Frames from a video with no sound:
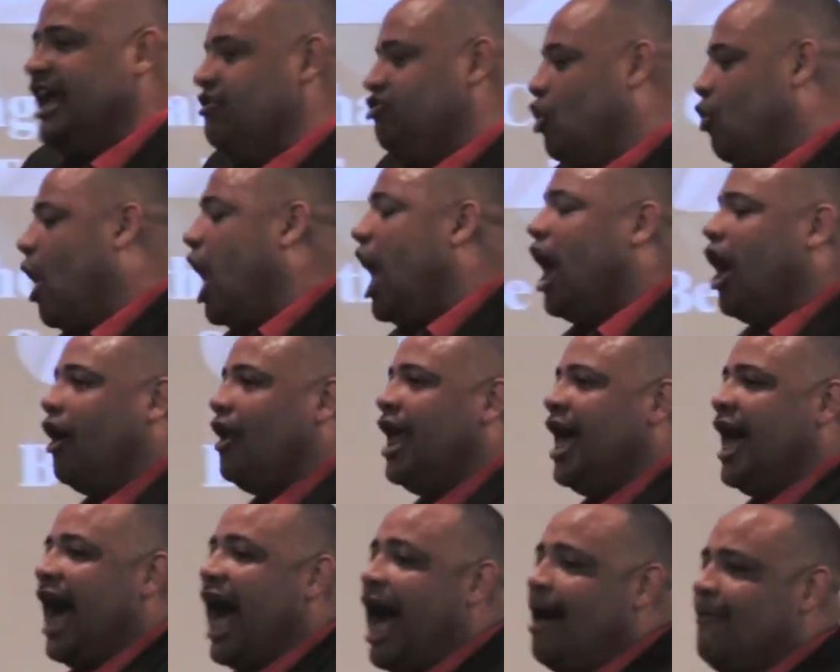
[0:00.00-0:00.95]
in the world,
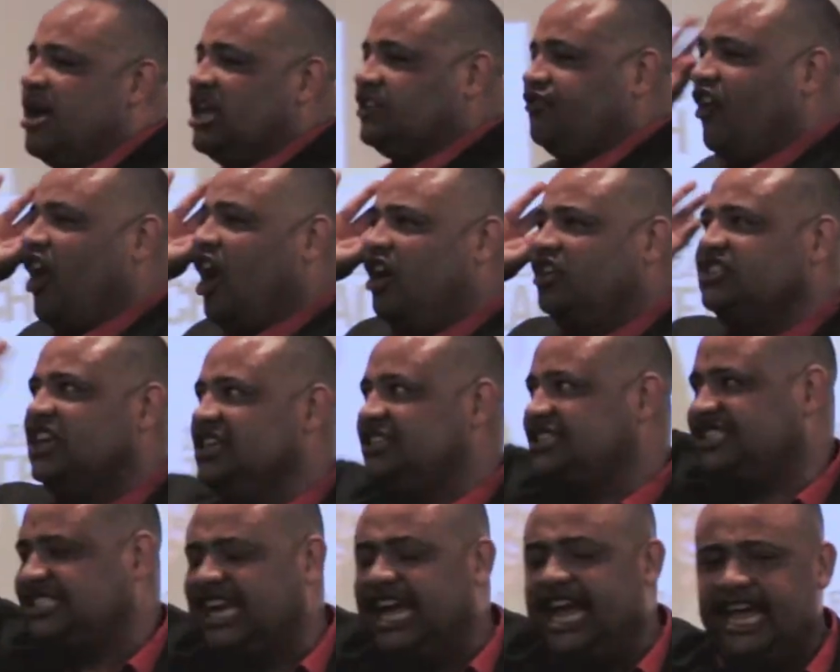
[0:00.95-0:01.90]
I must first
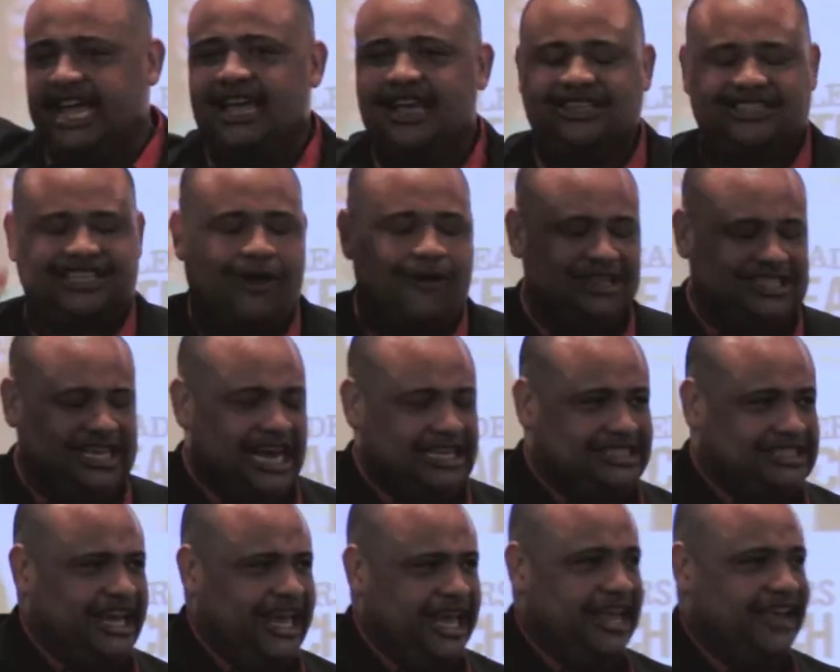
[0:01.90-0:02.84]
see. Someone say,
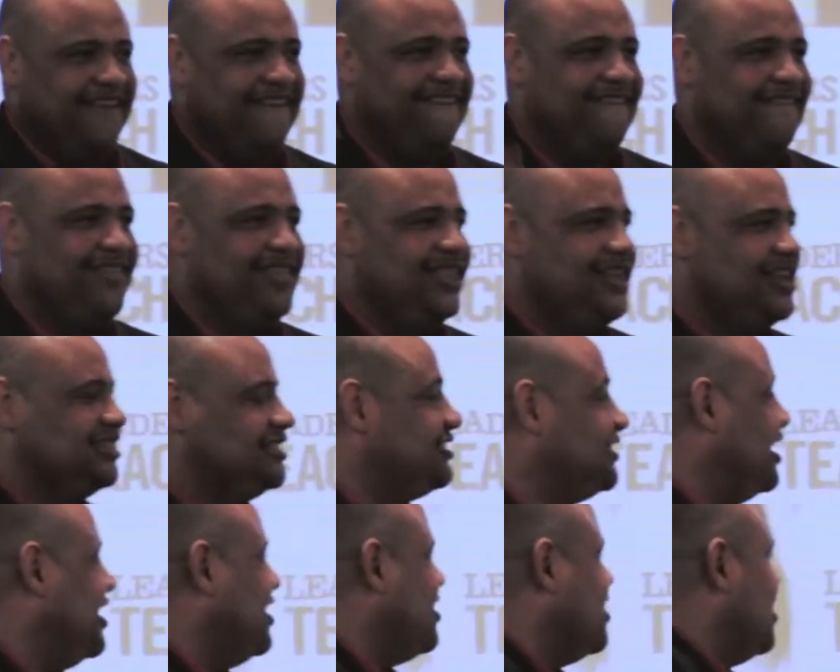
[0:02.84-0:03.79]
see.
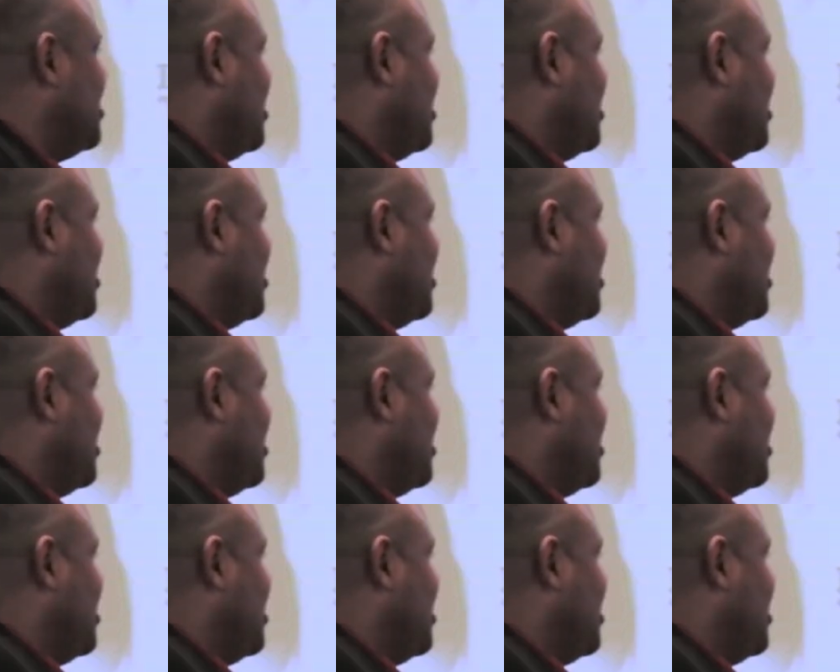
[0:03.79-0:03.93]
See.